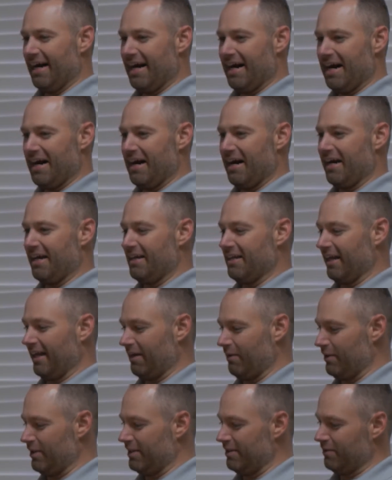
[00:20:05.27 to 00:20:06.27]
Uh, and
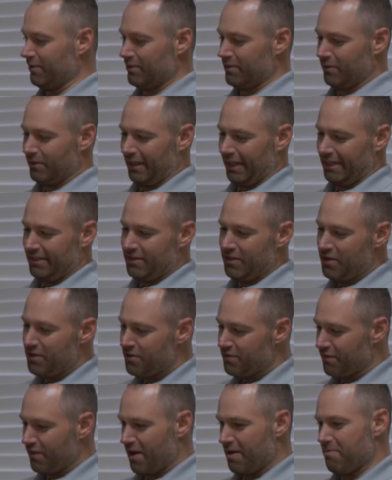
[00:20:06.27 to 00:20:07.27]
like we were doing like
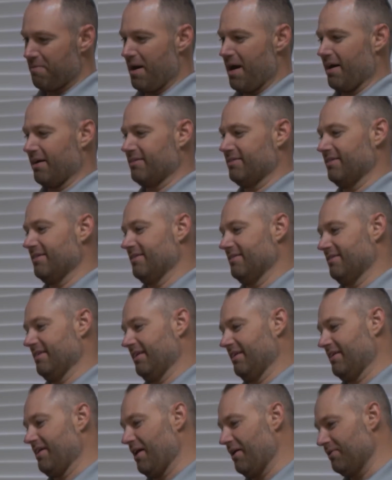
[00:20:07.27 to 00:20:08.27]
tooth fairy boxes
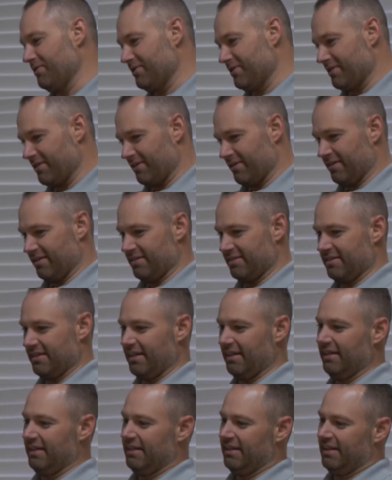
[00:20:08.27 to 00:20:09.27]
and coasters
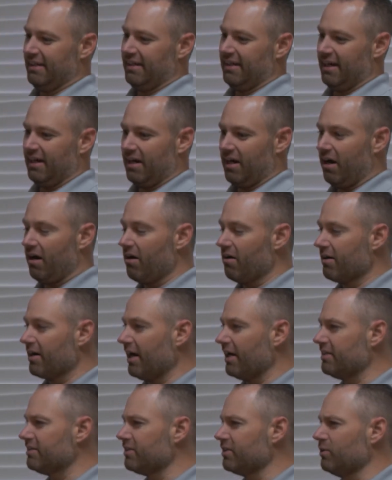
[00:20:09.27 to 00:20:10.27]
and uh-huh. all
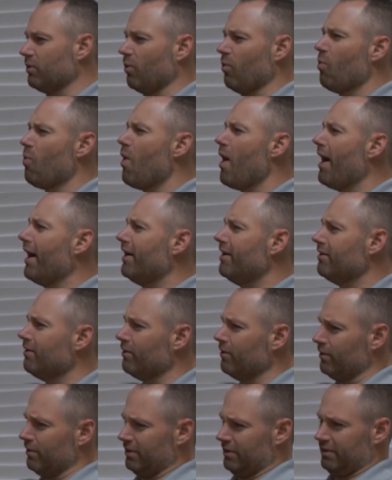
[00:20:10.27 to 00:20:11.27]
kinds of cool wine
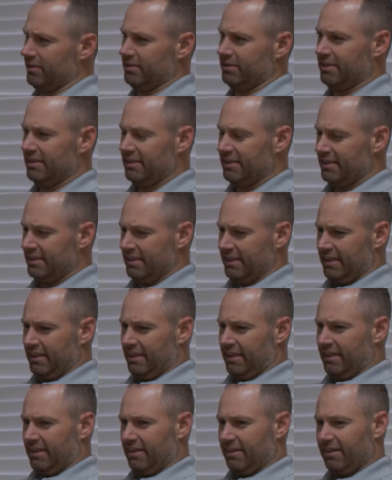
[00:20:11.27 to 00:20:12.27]
holders. Oh my
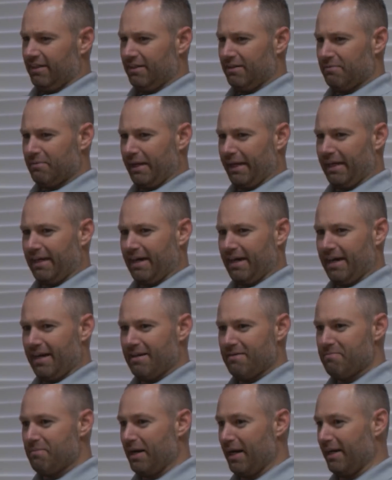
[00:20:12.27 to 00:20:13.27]
gosh. Oh my god!
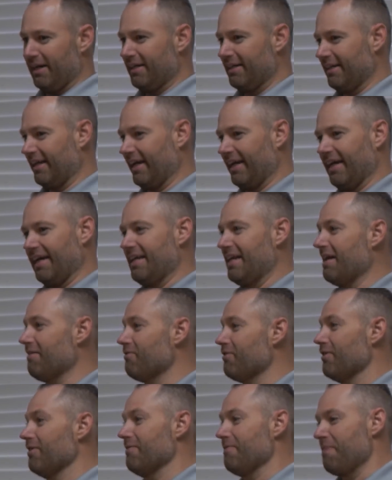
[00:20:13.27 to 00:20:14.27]
But like it
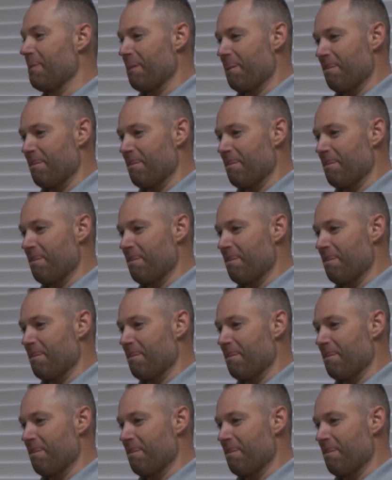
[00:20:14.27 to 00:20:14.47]
never